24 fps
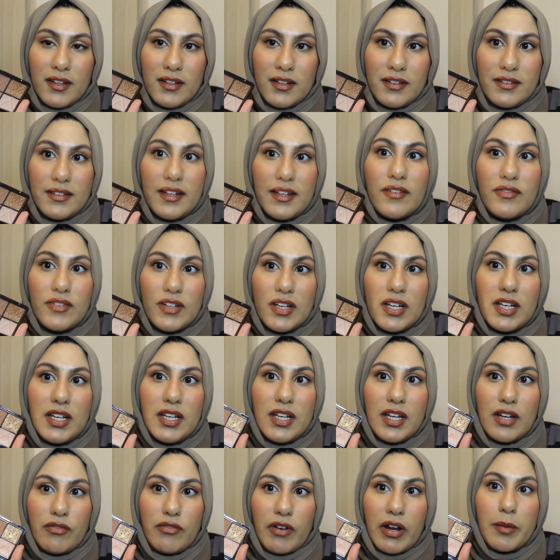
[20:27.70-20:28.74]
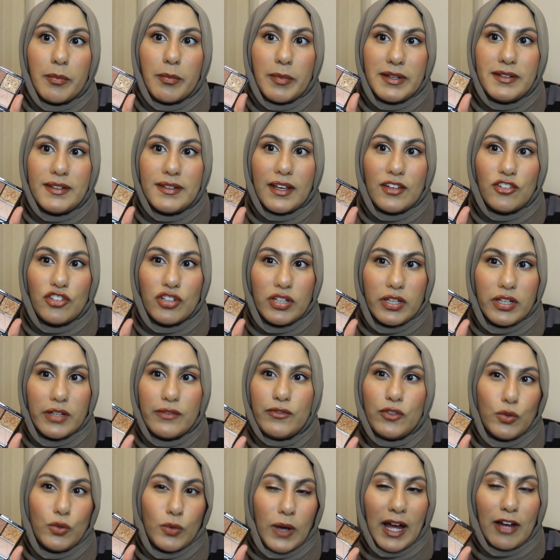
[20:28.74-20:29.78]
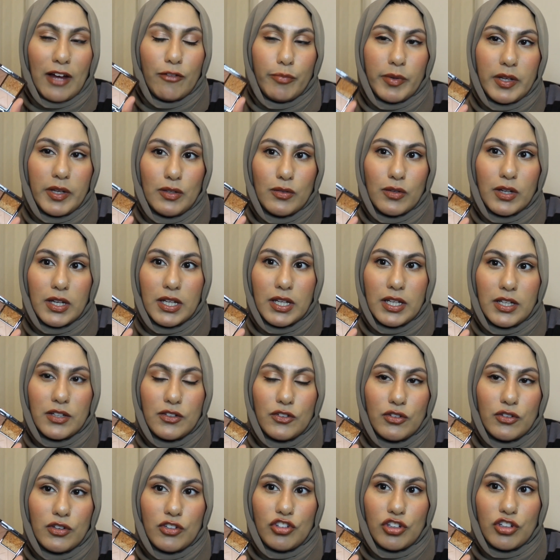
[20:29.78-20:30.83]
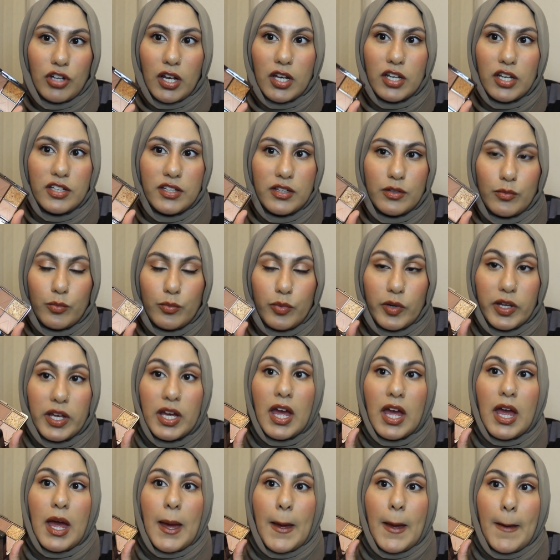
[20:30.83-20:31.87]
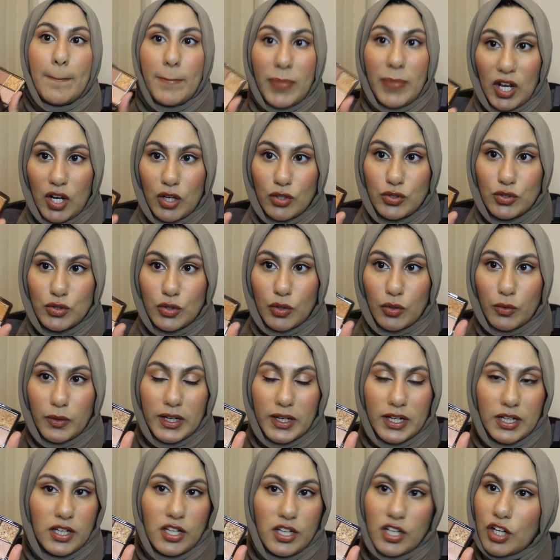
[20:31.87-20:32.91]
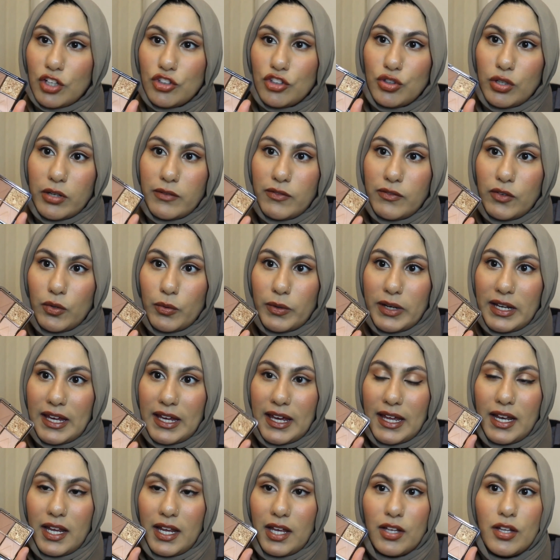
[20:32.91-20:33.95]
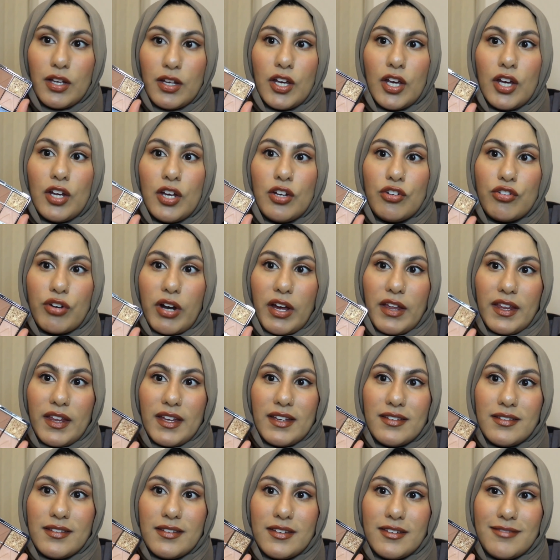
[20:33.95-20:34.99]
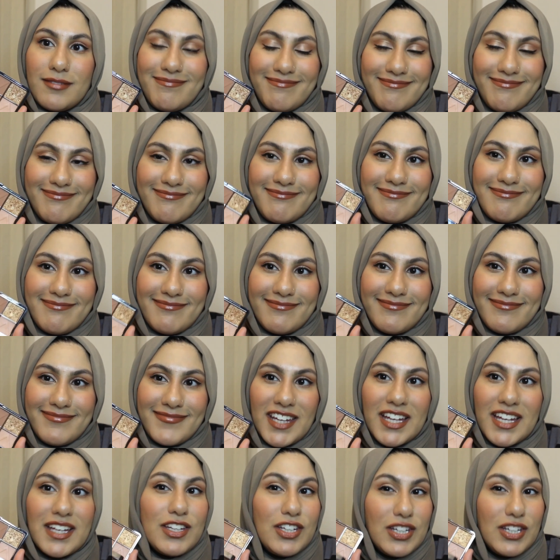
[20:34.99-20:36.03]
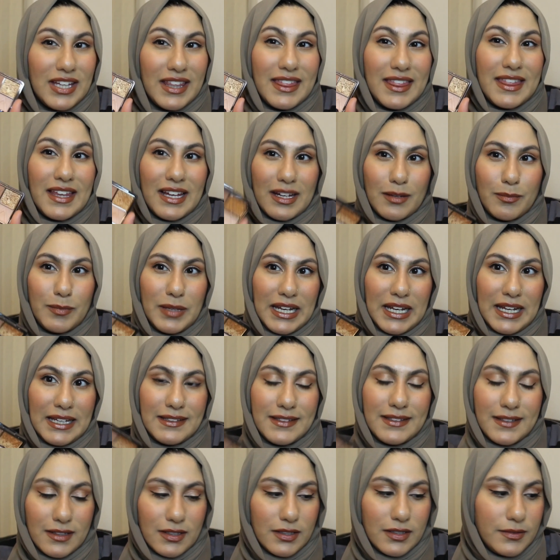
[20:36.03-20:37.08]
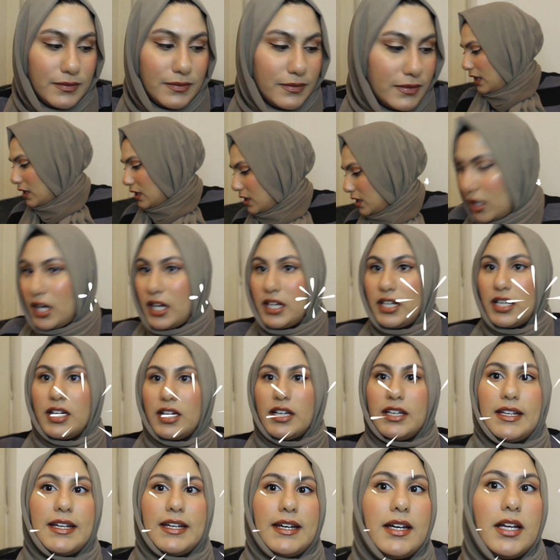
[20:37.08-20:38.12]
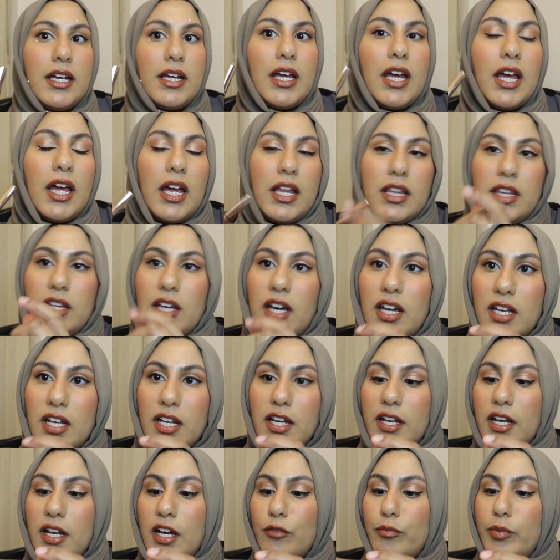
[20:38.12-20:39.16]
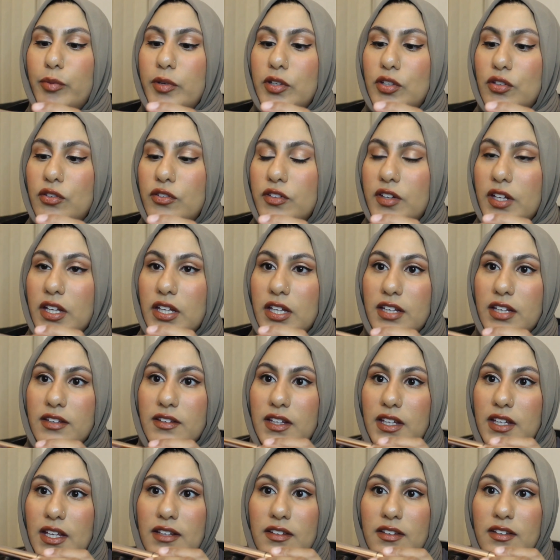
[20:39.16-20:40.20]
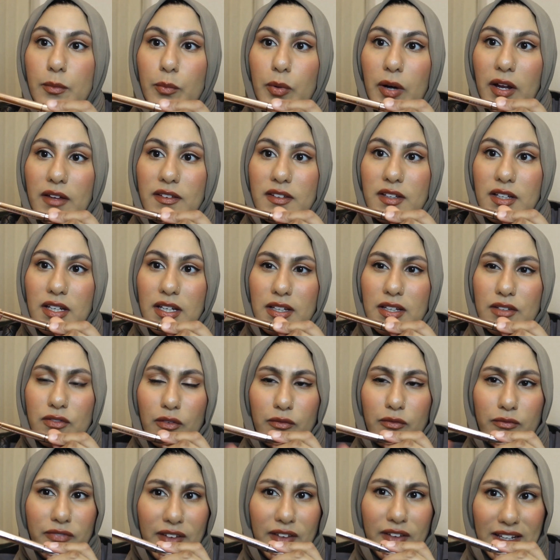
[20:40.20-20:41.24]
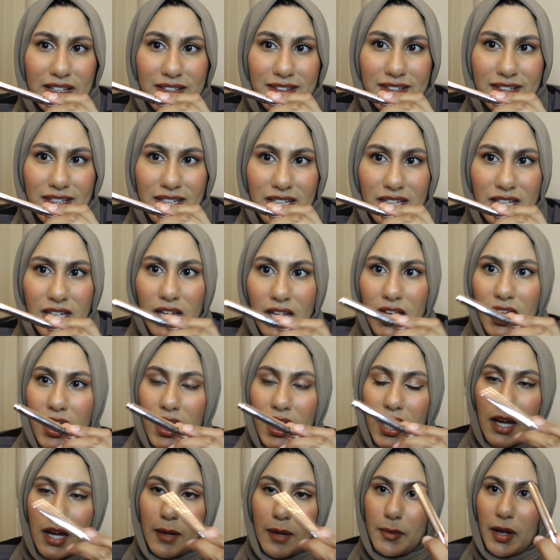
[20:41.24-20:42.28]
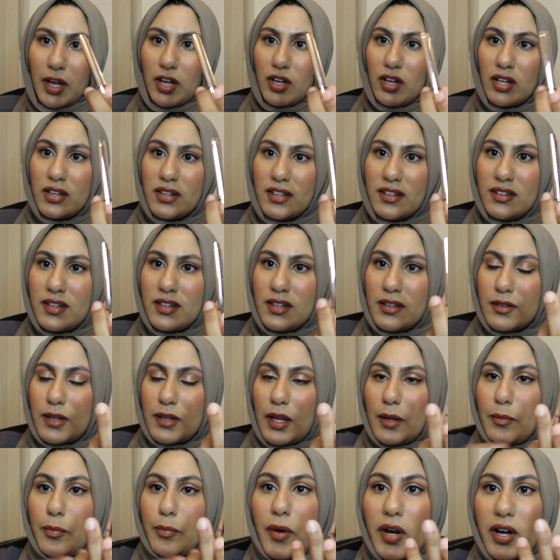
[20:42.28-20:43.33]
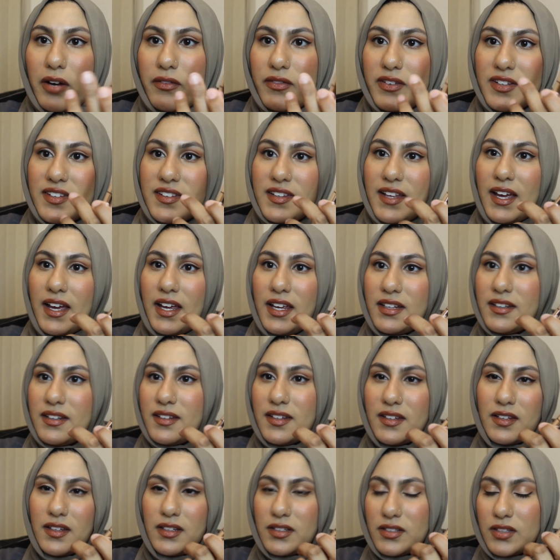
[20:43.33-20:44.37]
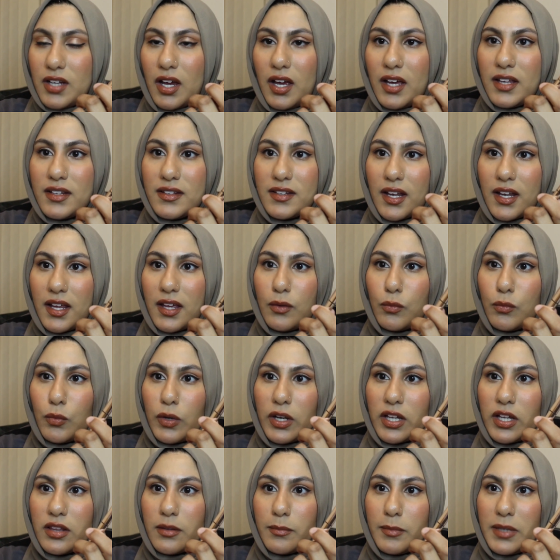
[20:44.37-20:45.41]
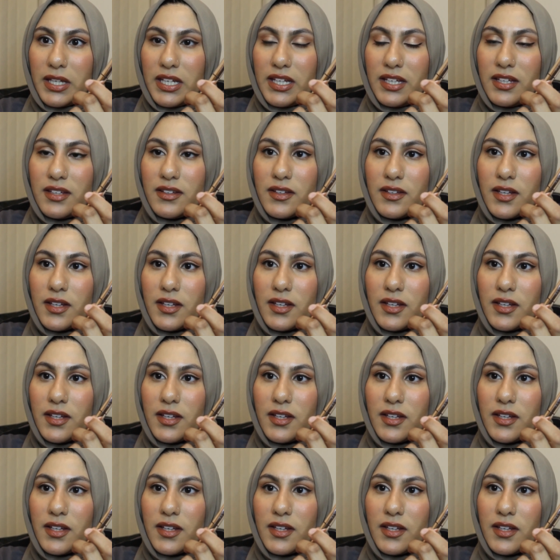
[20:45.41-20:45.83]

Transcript: Definitely a recommendation if you have been looking into the Charlotte Tilbury Pillow Talk and you're not sure if you want to get it. Try this. You can thank me later. Eyeliner. The eyeliner I've been using this year, surprisingly, is from Fenty. I got this as a part of a set. It's like one of the minis,